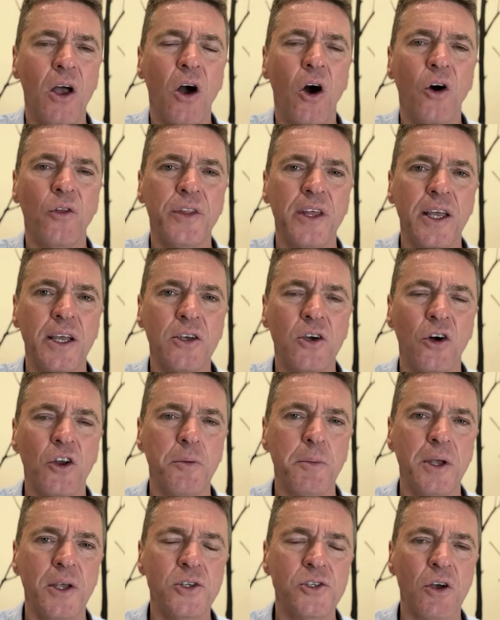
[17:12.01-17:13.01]
on the
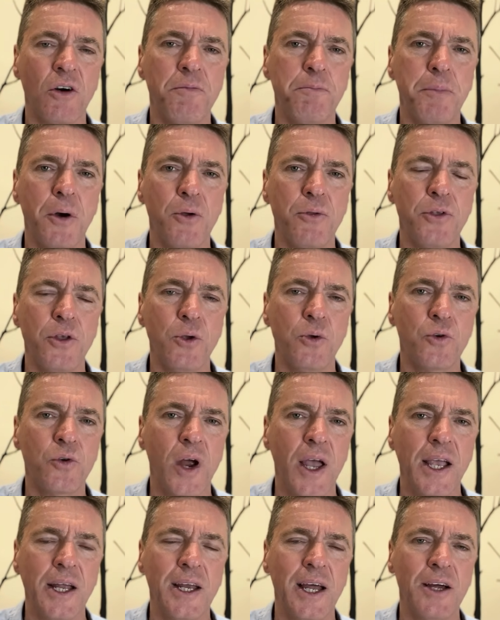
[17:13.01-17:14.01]
economies of both
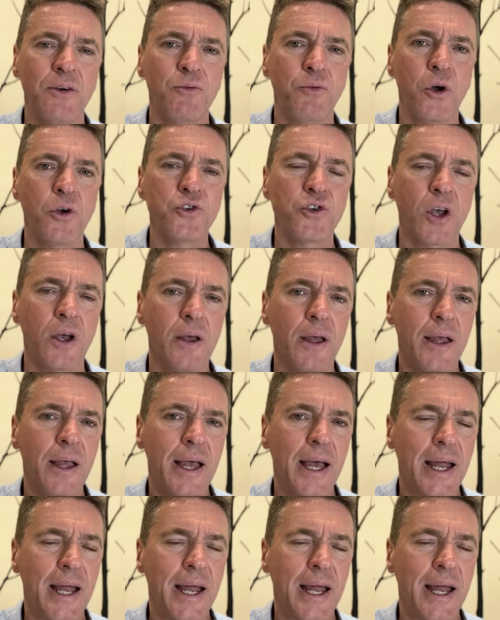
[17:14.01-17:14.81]
Ukraine and Russia.